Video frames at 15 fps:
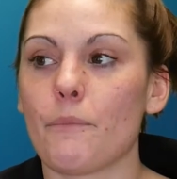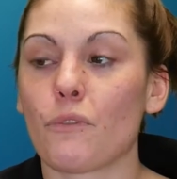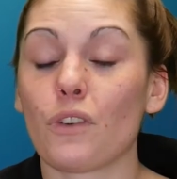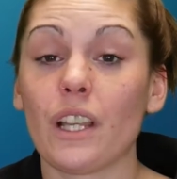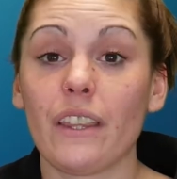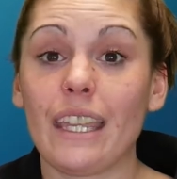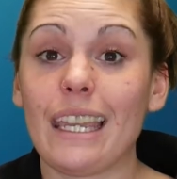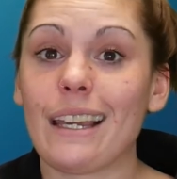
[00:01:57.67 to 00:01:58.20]

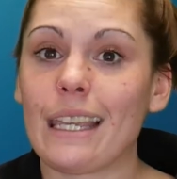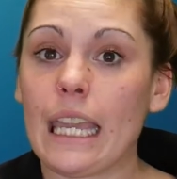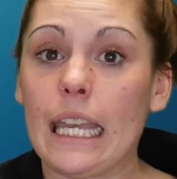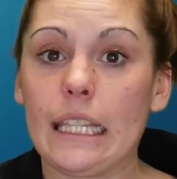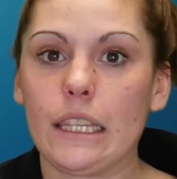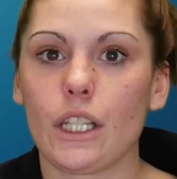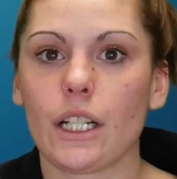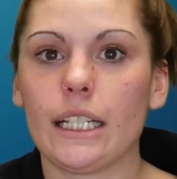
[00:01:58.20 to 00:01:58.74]
Really,
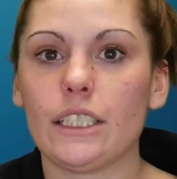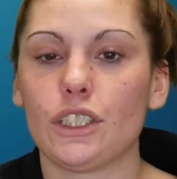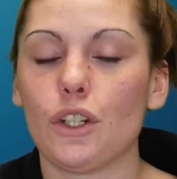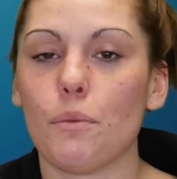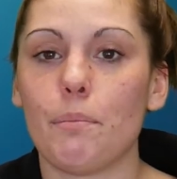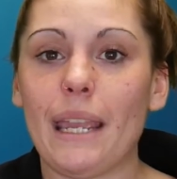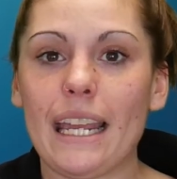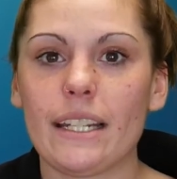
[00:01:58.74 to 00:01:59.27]
again, there is
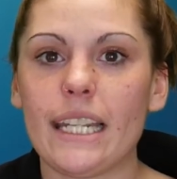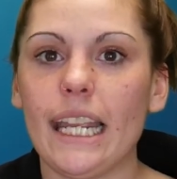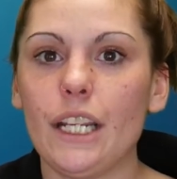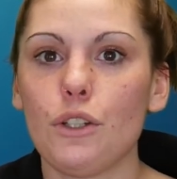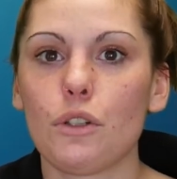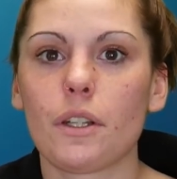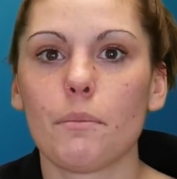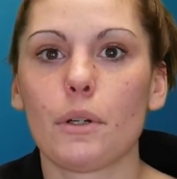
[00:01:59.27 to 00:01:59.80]
no band-aid
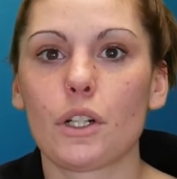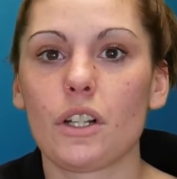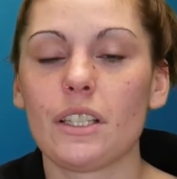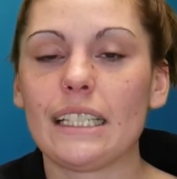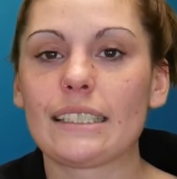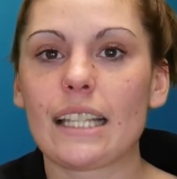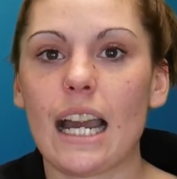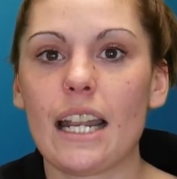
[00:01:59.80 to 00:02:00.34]
you can put on
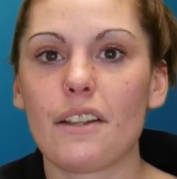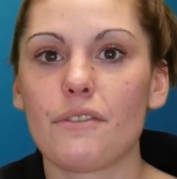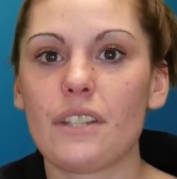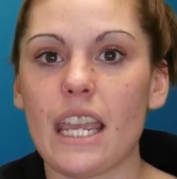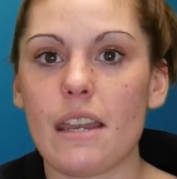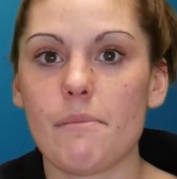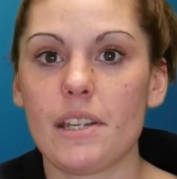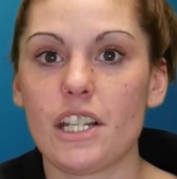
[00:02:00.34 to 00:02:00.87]
this kind of
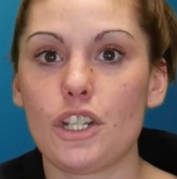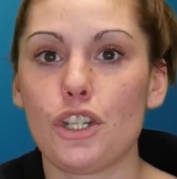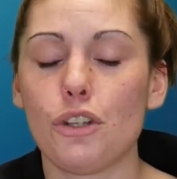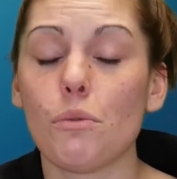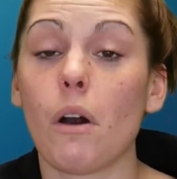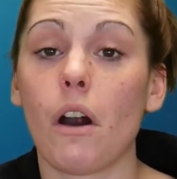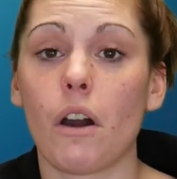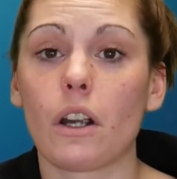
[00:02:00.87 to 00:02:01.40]
damage.
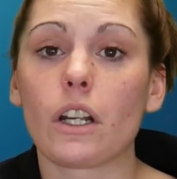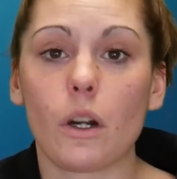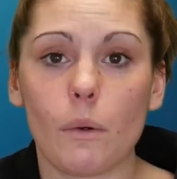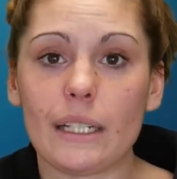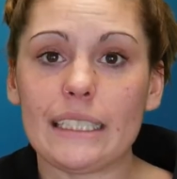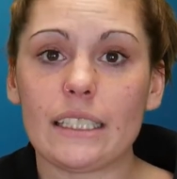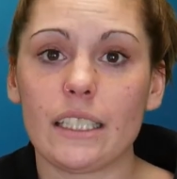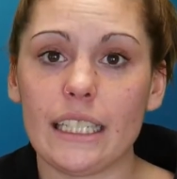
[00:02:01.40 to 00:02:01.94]
You are
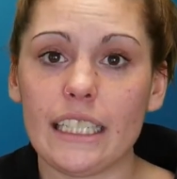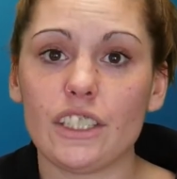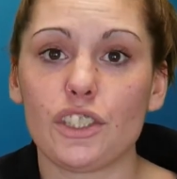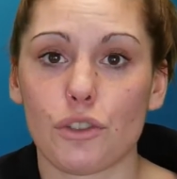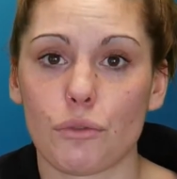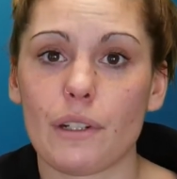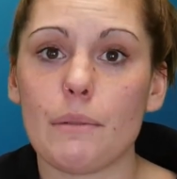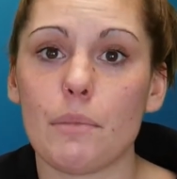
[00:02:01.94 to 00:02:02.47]
going to need
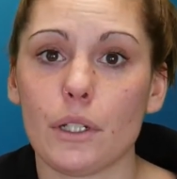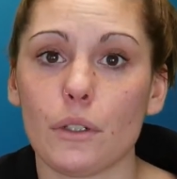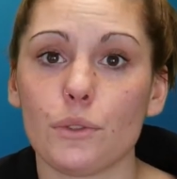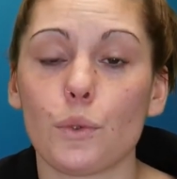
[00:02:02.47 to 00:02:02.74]
to rebuild